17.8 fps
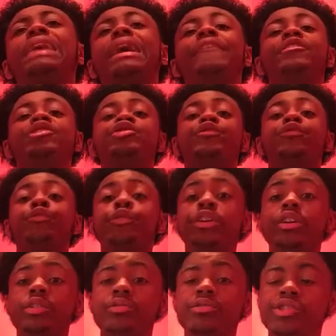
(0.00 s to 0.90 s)
Savage,
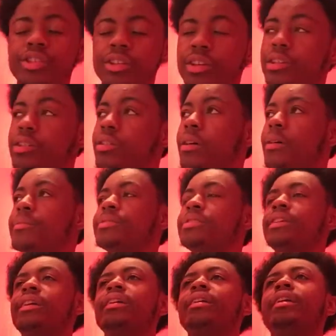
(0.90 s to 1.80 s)
free Gucci, you know what I'm
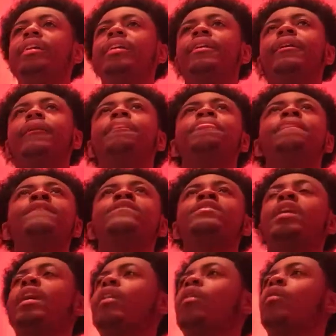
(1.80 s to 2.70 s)
saying? Uh,
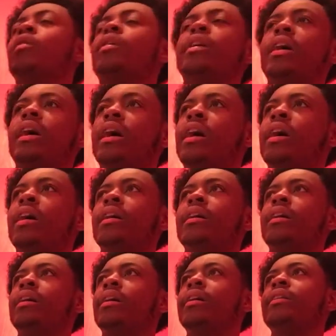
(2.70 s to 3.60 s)

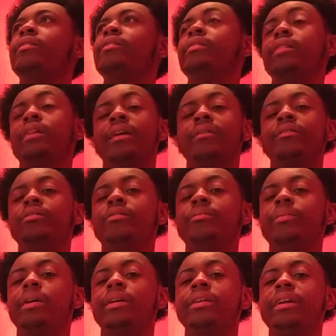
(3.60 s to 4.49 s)
uh, I knew I
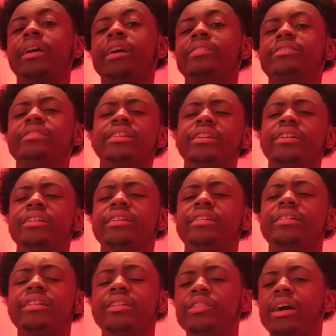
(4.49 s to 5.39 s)
know probably guys done.
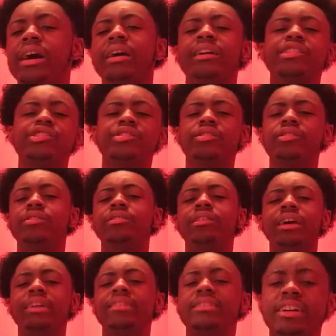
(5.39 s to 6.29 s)
Then you had that shirt
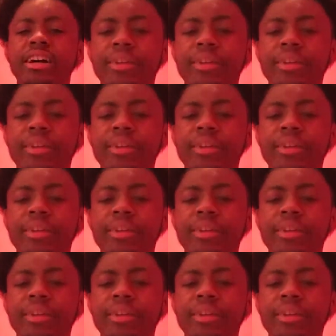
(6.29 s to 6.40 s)
on last